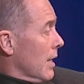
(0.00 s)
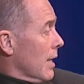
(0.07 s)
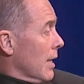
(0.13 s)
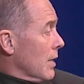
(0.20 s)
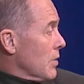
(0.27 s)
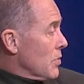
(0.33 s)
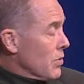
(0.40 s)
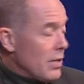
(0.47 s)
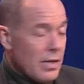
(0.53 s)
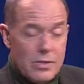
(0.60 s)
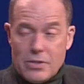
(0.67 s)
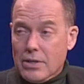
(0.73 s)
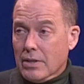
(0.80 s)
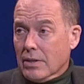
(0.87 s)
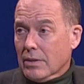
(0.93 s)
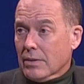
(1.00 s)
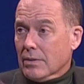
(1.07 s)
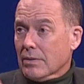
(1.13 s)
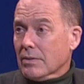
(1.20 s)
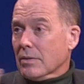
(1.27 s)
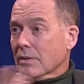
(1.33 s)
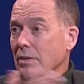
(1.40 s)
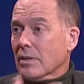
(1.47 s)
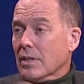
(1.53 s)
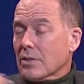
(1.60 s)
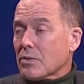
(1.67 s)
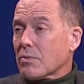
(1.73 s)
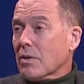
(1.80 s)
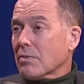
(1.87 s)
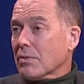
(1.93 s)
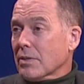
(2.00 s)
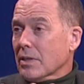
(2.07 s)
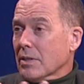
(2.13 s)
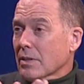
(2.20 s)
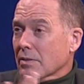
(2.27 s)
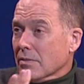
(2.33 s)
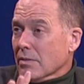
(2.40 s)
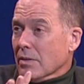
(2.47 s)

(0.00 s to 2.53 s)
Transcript: And so that's roughly,